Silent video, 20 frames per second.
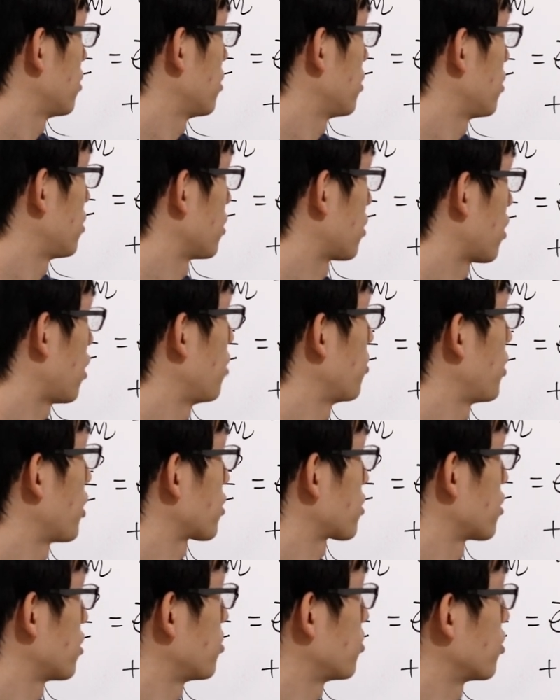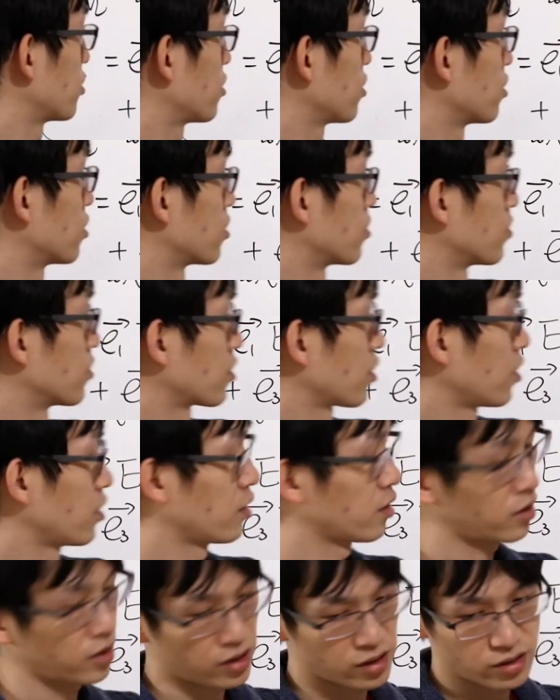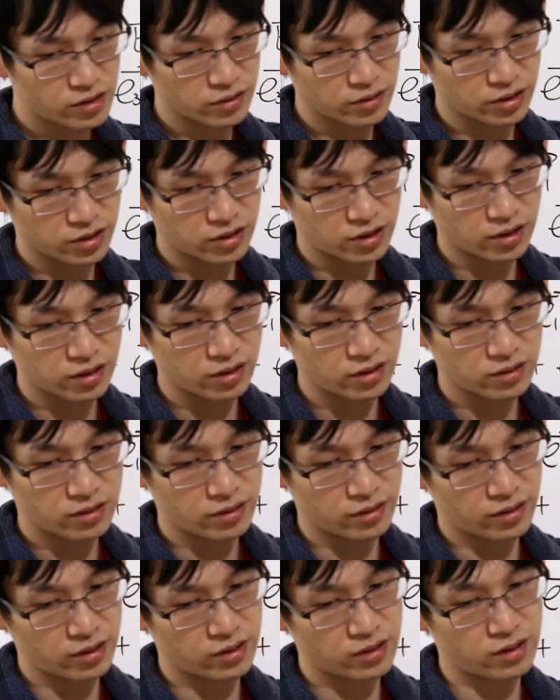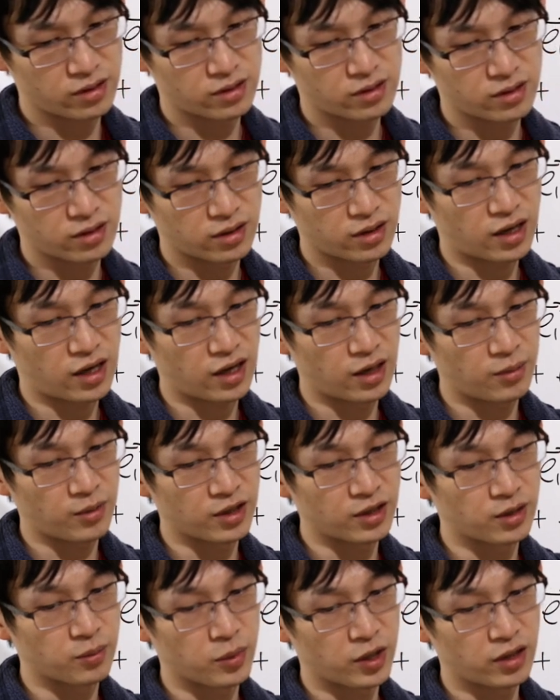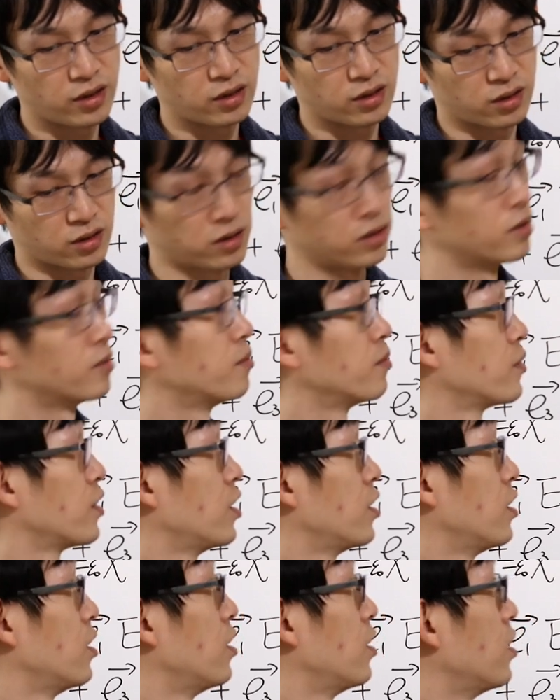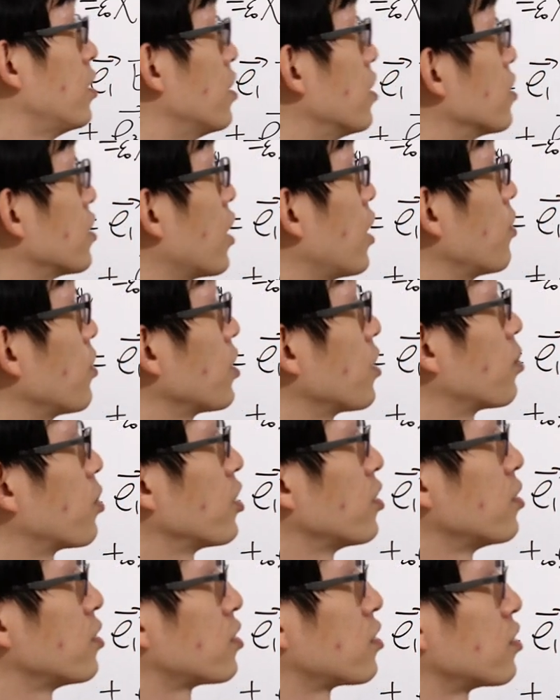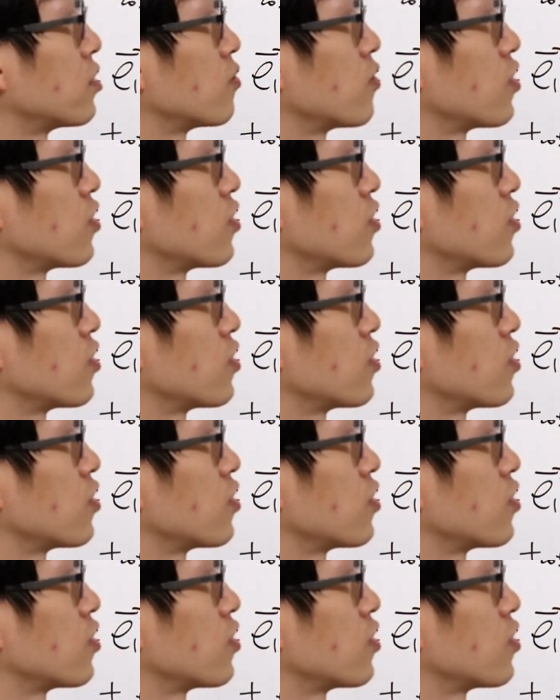the complex number term, okay, they cancel each other. So this is a time-independent term. And time-independent term